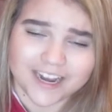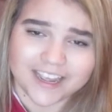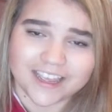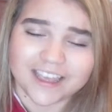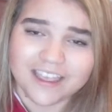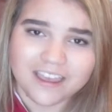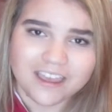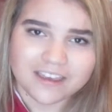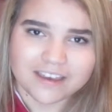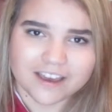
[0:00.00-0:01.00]
it,
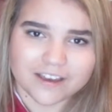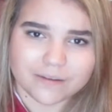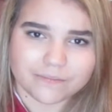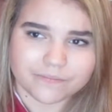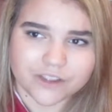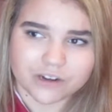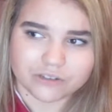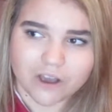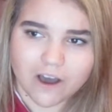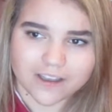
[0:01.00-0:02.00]

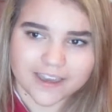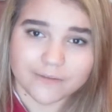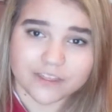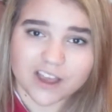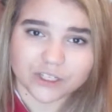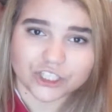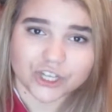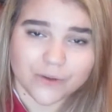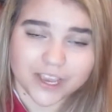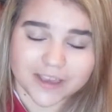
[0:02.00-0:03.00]
talking without
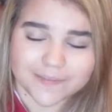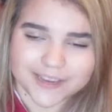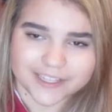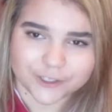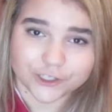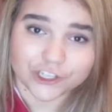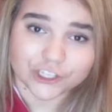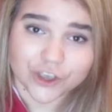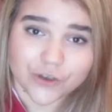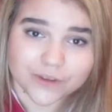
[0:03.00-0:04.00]
showing it, because there's
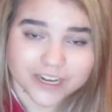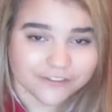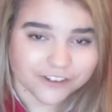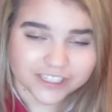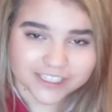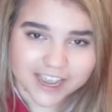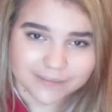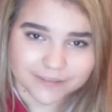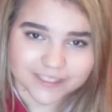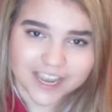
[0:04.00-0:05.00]
so many different
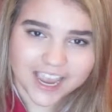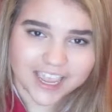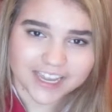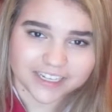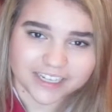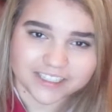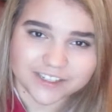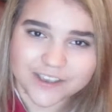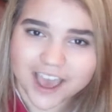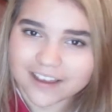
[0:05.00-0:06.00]
steps. And so
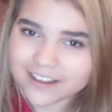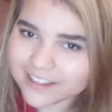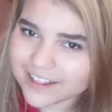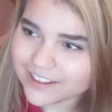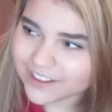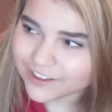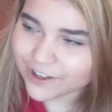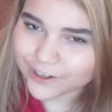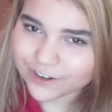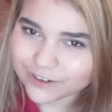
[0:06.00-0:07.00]
yeah, y'all are
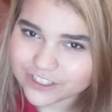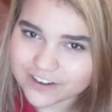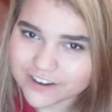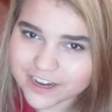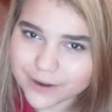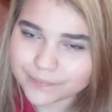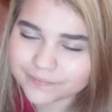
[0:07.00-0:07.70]
going to watch that right now.